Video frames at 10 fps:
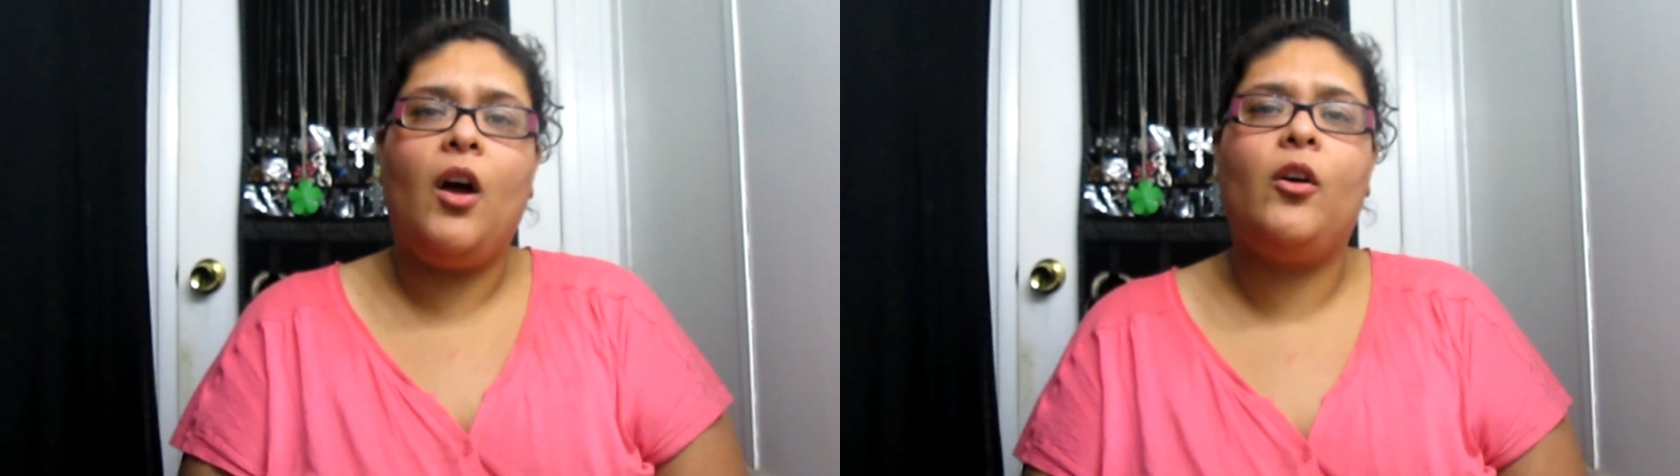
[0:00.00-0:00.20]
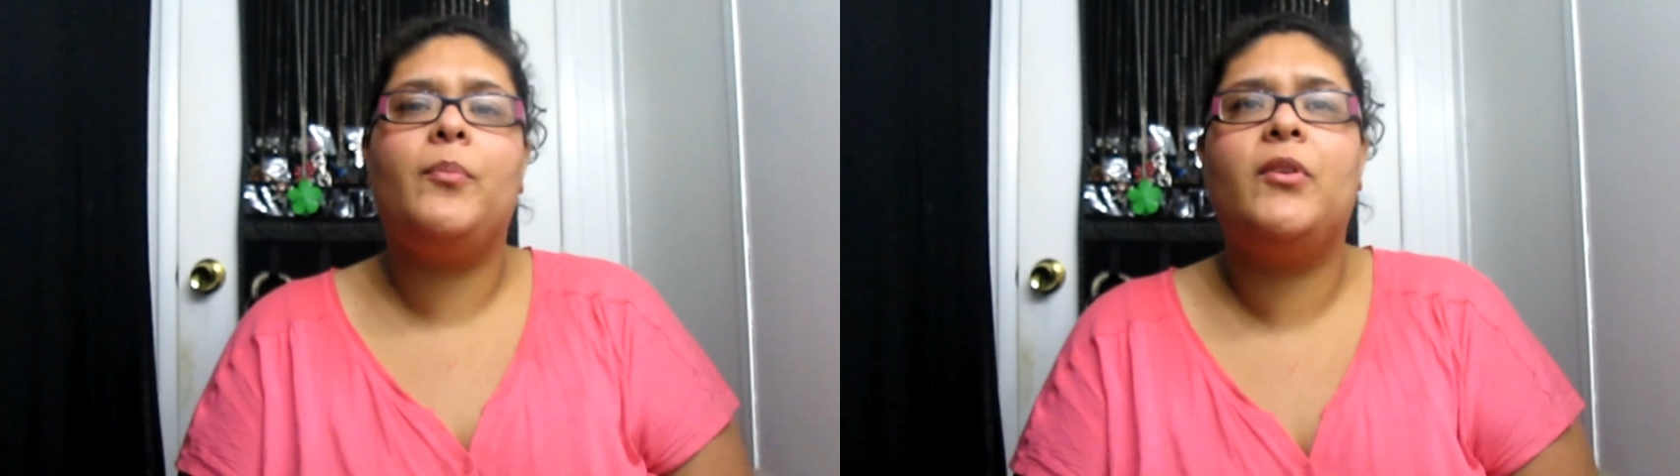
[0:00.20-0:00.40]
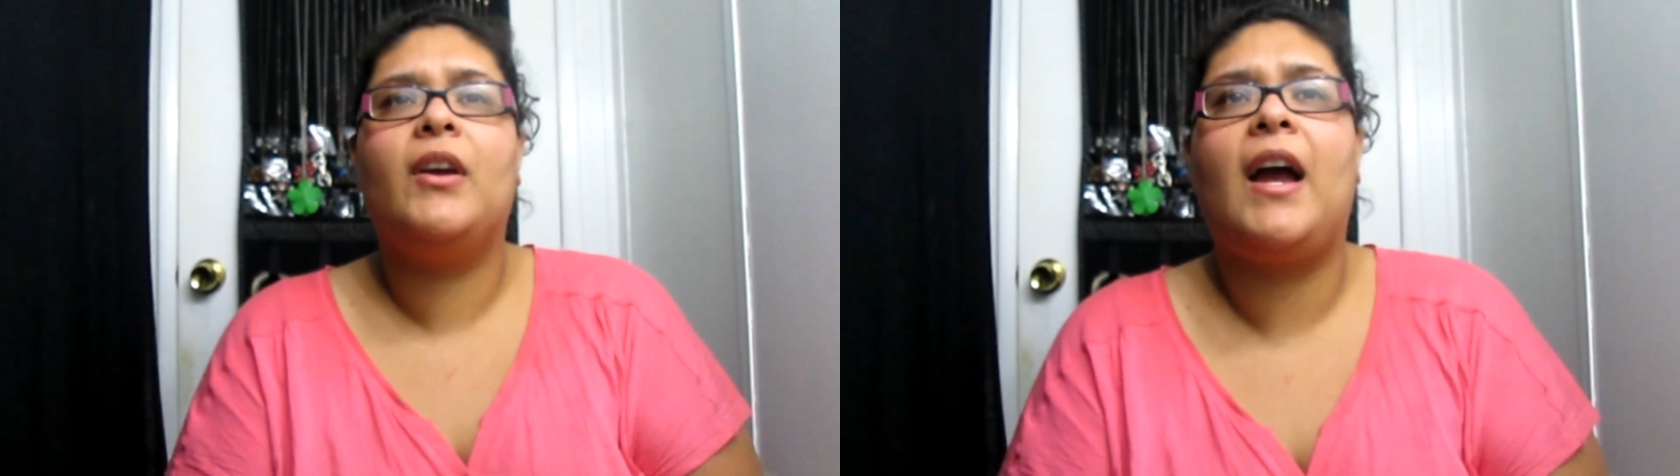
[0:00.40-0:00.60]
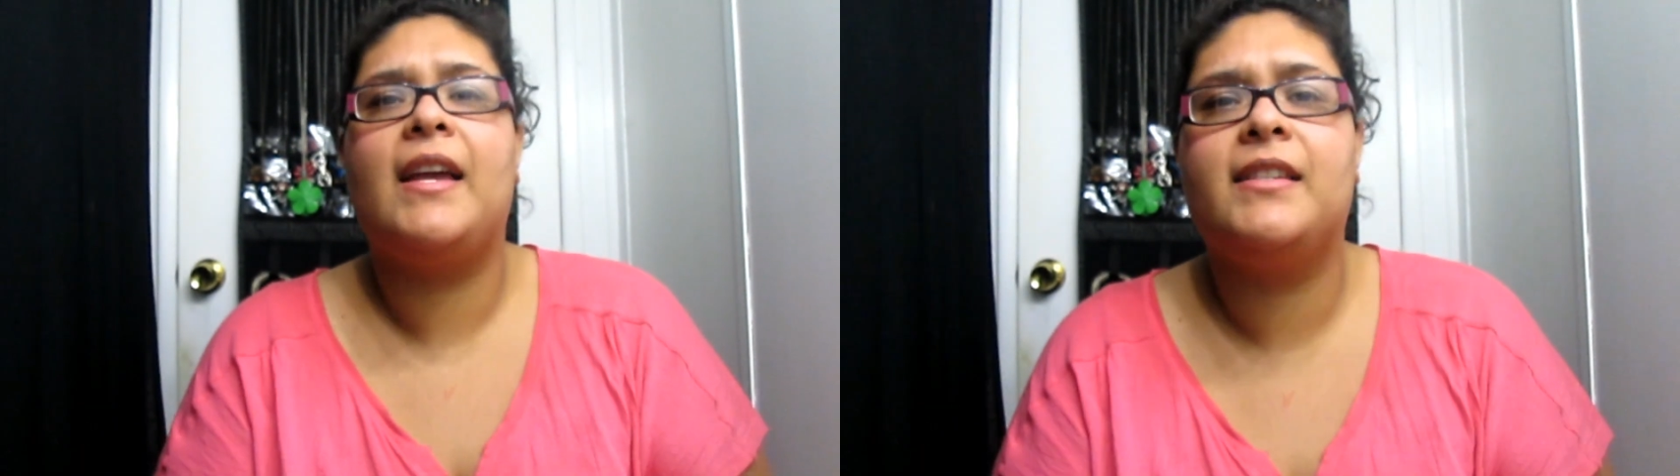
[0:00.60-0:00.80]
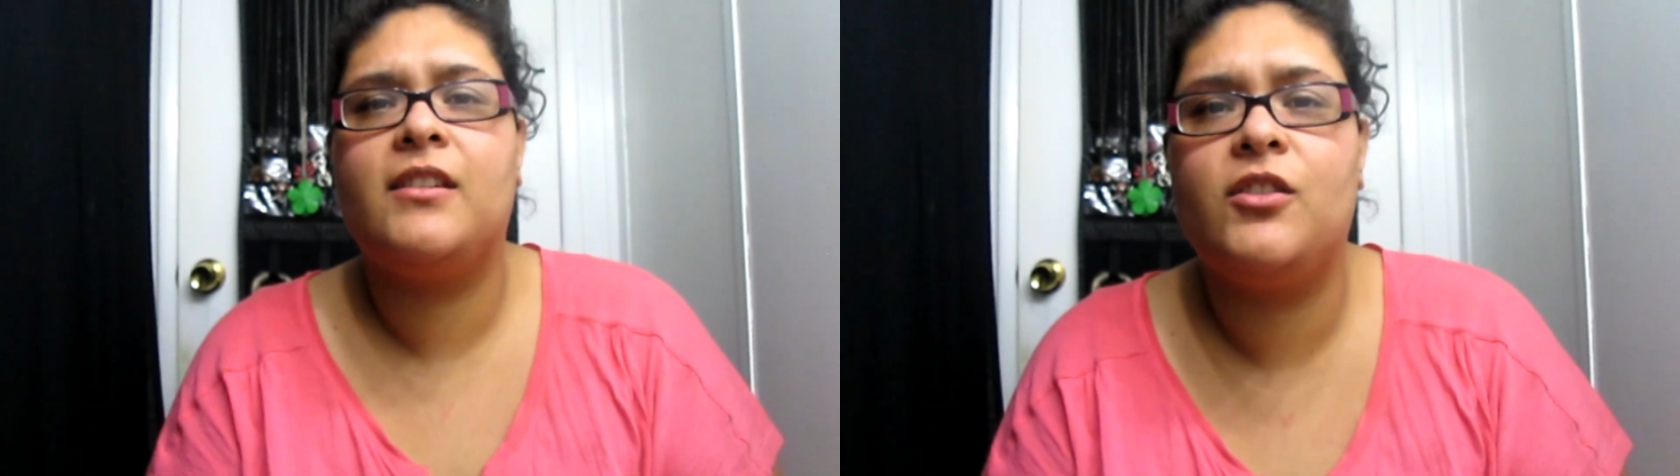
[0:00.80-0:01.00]
hope you
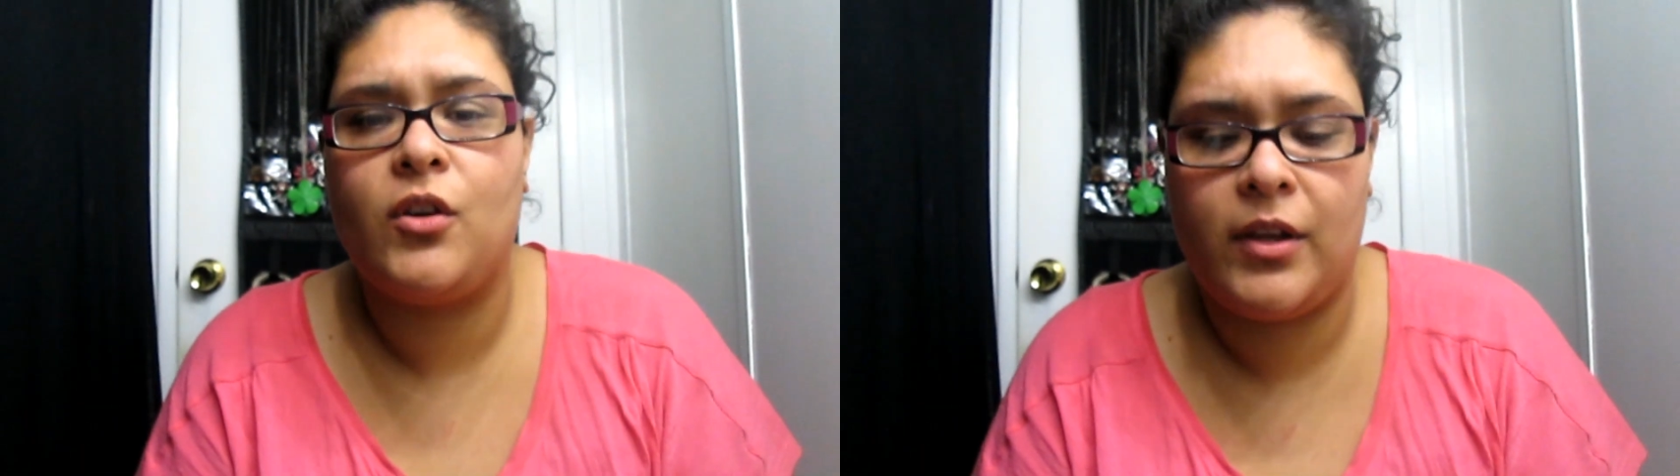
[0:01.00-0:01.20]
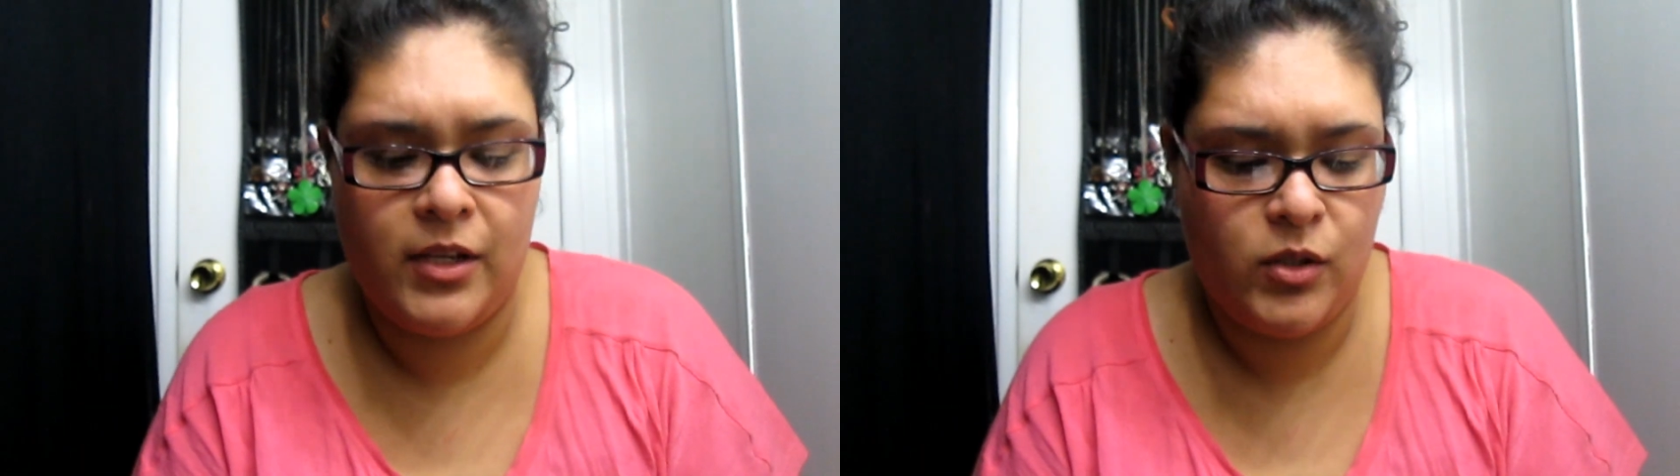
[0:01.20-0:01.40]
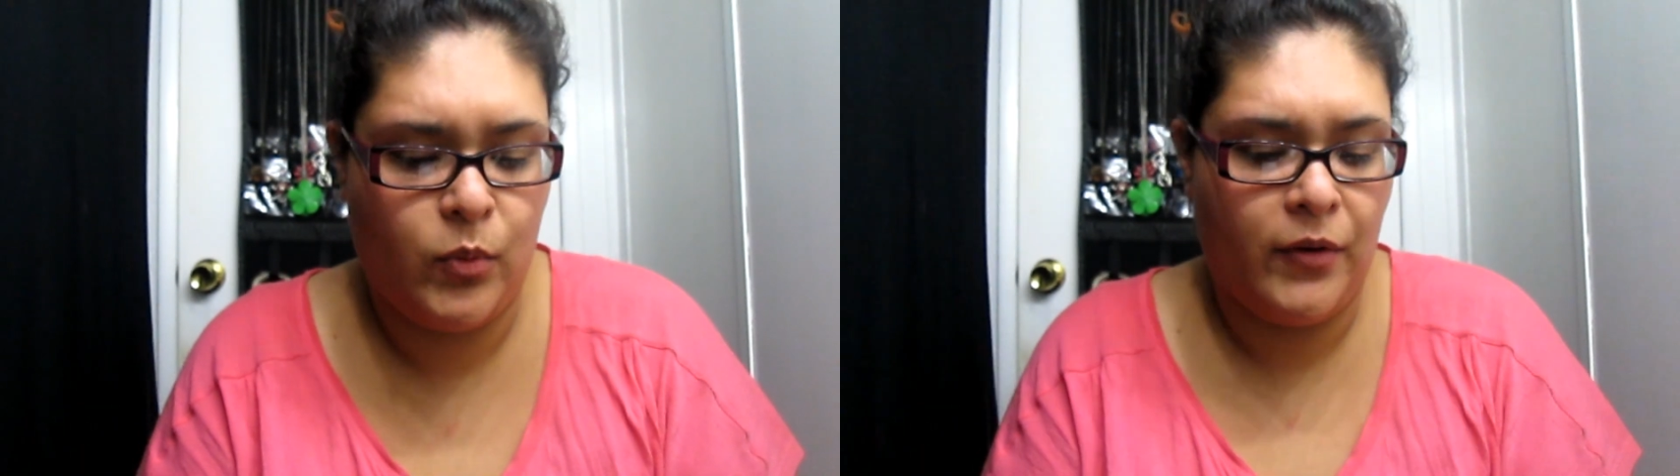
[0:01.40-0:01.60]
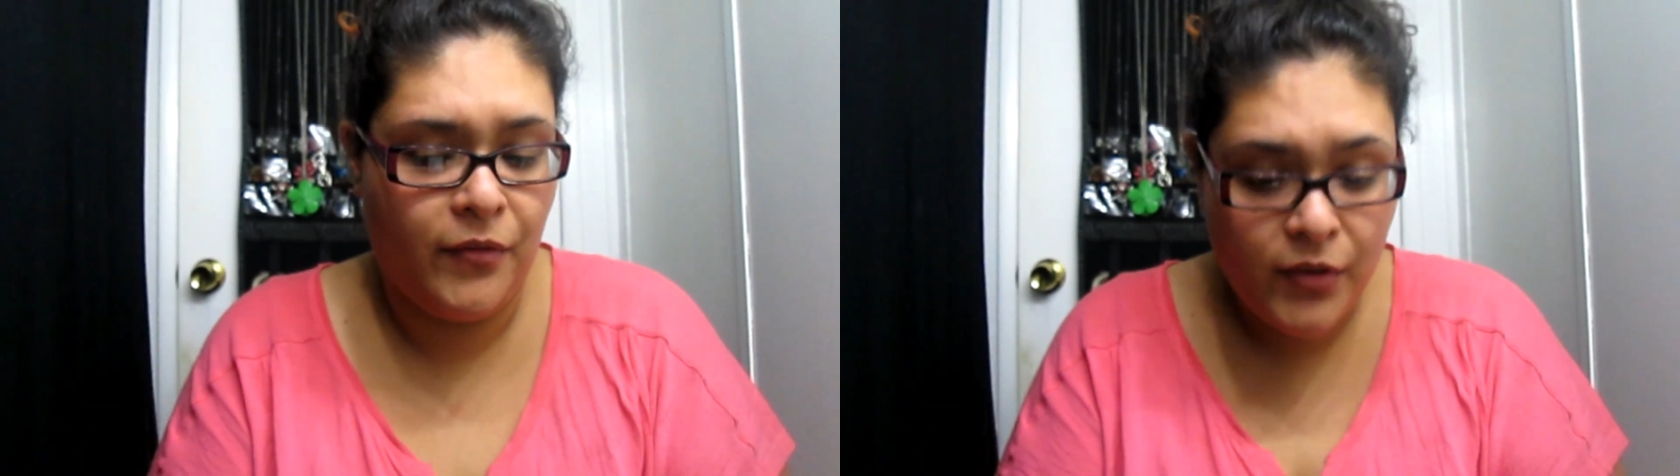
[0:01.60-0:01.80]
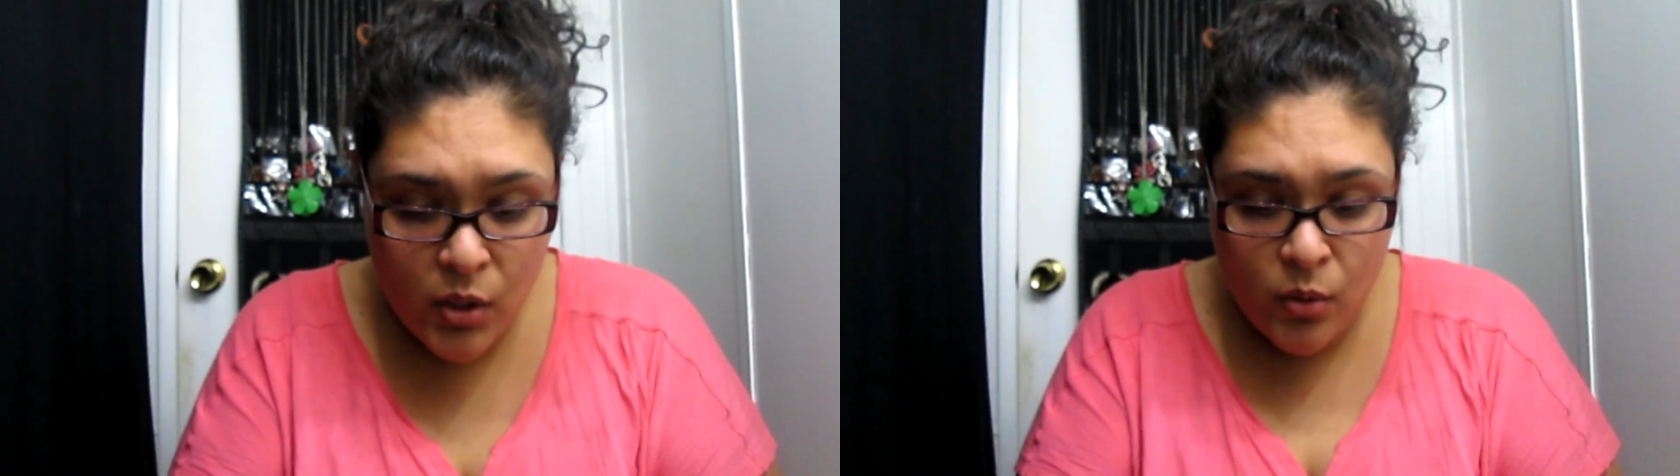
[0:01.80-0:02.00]
guys enjoy this
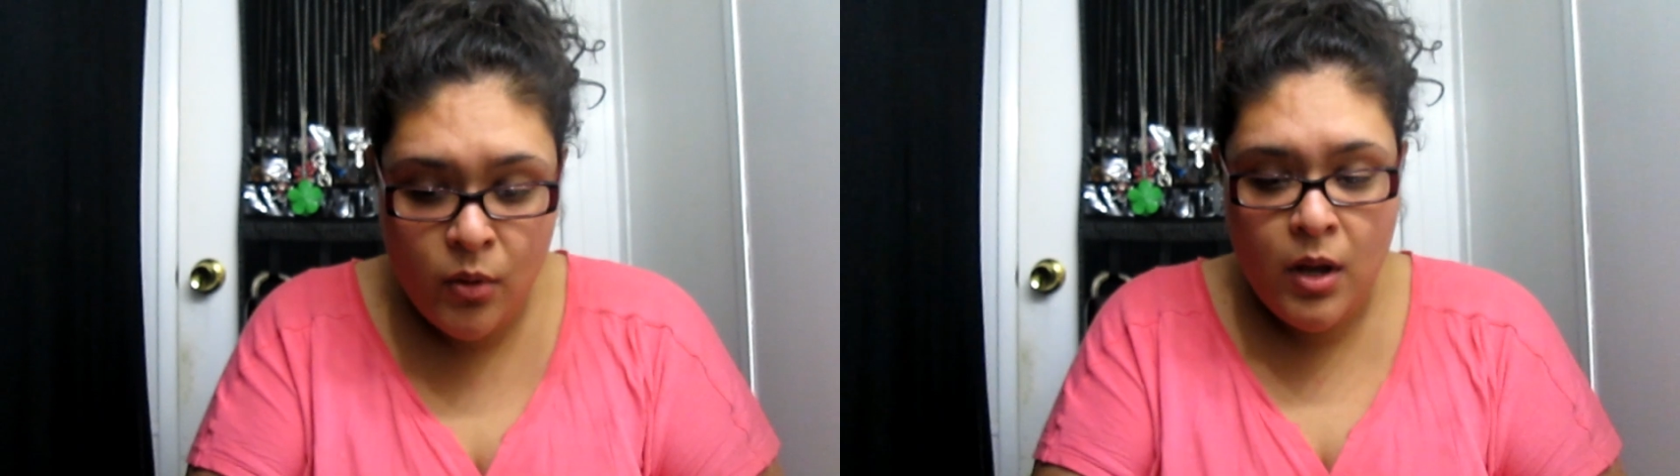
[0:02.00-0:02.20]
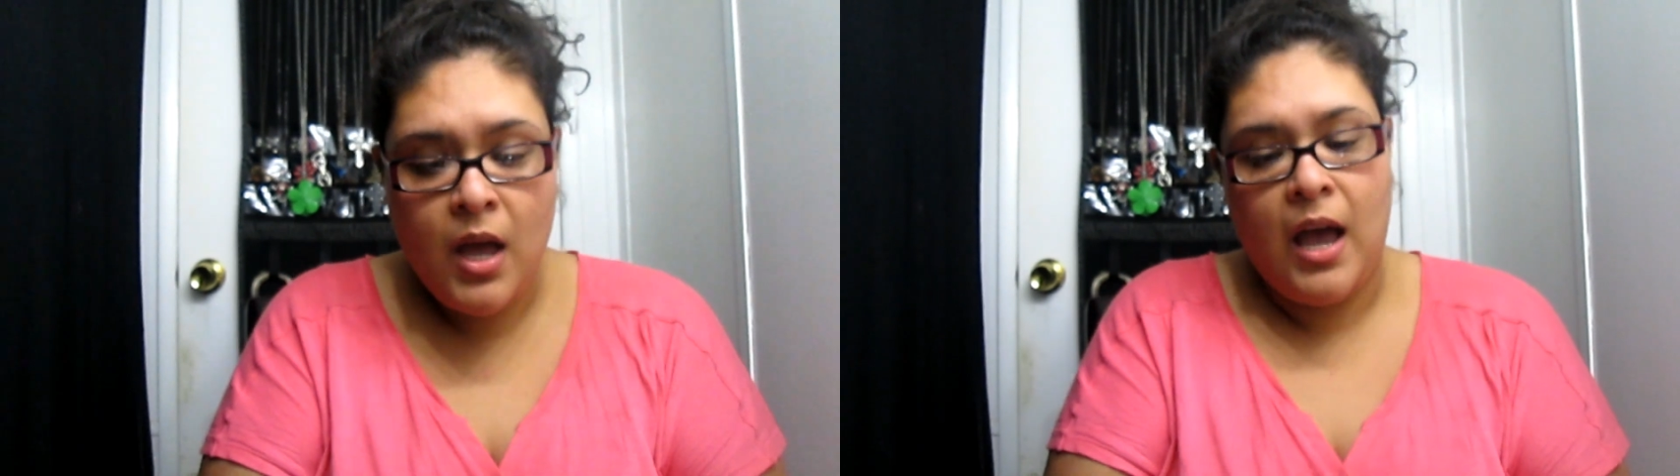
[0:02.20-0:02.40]
review